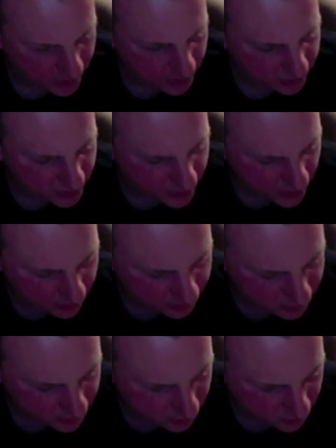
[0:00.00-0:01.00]

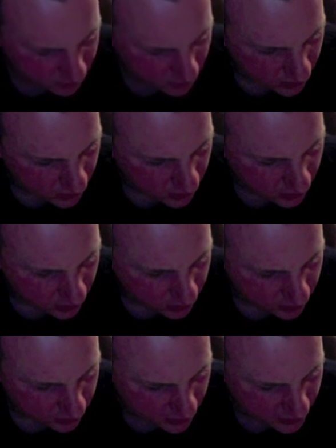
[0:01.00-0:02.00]
themselves
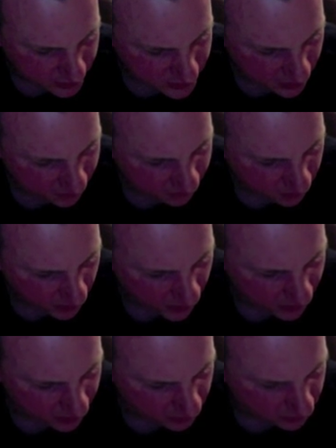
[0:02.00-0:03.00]
to that shameful
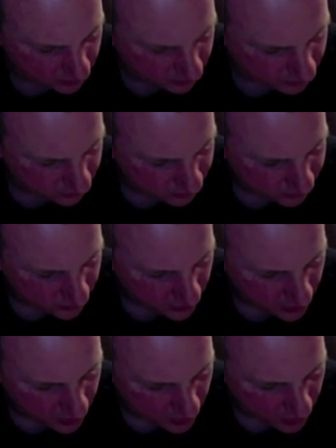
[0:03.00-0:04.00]
idol,
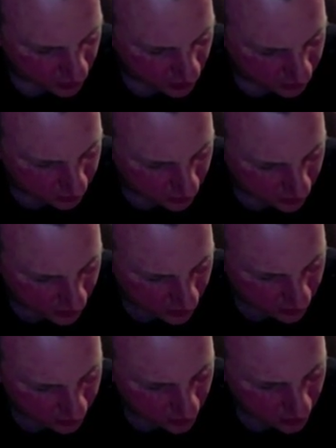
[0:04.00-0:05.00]
and
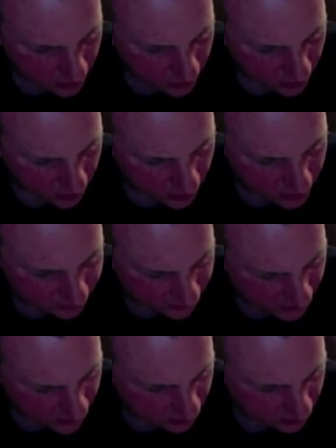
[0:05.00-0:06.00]
became as
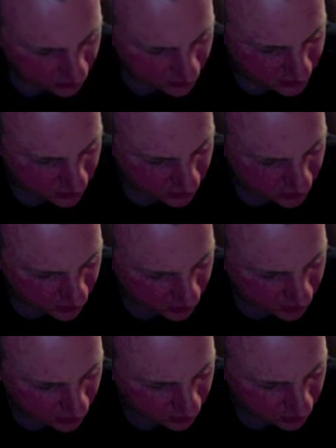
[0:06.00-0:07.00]
vile as the
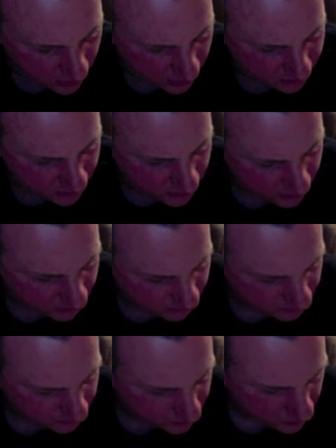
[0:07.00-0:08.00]
thing they loved.
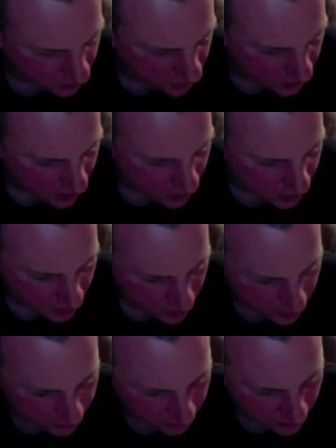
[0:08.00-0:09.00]

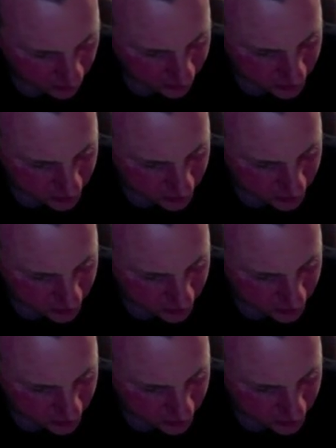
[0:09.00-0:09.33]
Ephraim's